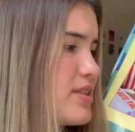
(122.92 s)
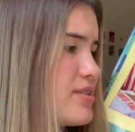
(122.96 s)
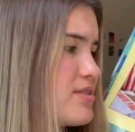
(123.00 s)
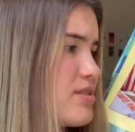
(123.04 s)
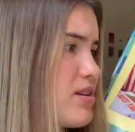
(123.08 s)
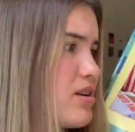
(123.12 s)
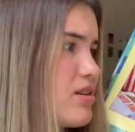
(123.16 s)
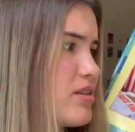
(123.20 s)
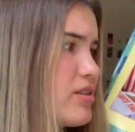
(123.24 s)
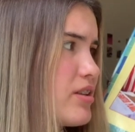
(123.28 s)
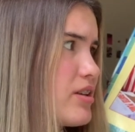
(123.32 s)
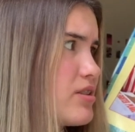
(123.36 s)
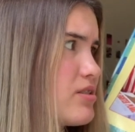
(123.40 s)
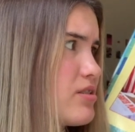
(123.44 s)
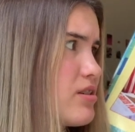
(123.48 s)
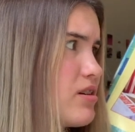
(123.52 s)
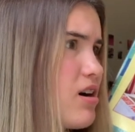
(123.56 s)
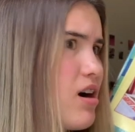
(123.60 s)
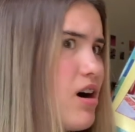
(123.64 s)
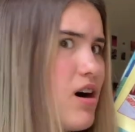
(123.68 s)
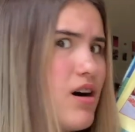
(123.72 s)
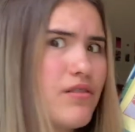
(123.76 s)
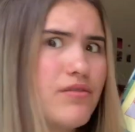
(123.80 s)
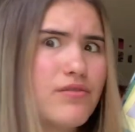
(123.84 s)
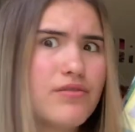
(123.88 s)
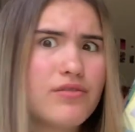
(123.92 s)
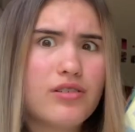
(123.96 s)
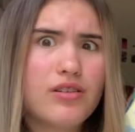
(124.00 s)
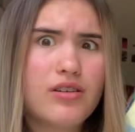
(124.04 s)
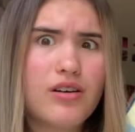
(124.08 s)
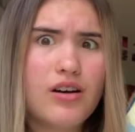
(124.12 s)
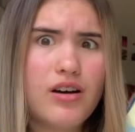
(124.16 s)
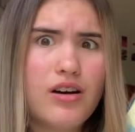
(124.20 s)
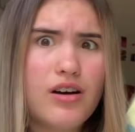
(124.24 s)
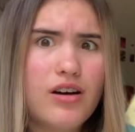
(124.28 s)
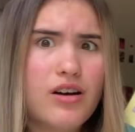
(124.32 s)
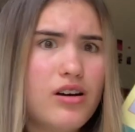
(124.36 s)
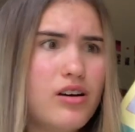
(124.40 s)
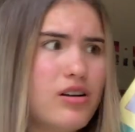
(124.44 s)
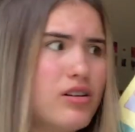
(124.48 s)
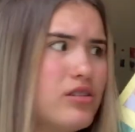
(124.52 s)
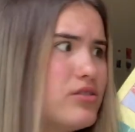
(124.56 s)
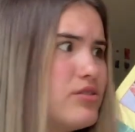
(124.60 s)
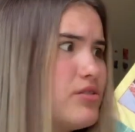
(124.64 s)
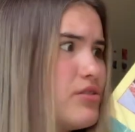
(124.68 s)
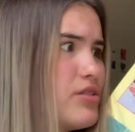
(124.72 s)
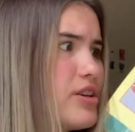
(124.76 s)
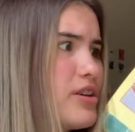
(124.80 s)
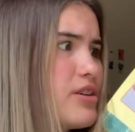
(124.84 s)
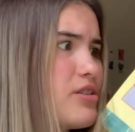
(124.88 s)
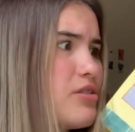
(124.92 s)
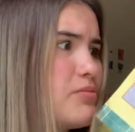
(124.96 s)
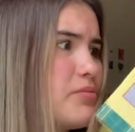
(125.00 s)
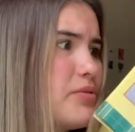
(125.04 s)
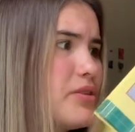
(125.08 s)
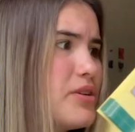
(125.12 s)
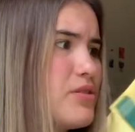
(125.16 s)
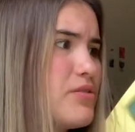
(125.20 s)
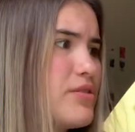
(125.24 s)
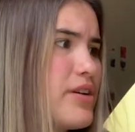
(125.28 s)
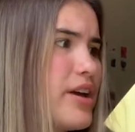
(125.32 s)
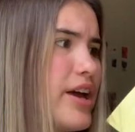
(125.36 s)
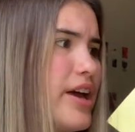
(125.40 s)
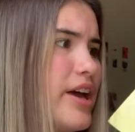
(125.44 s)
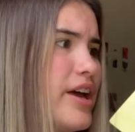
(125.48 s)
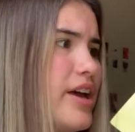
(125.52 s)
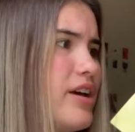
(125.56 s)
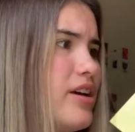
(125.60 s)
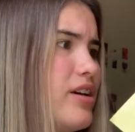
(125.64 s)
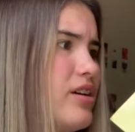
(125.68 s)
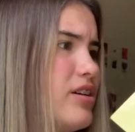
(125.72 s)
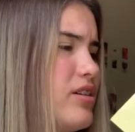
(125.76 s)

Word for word: suddenly took off. Do you think he'll be okay?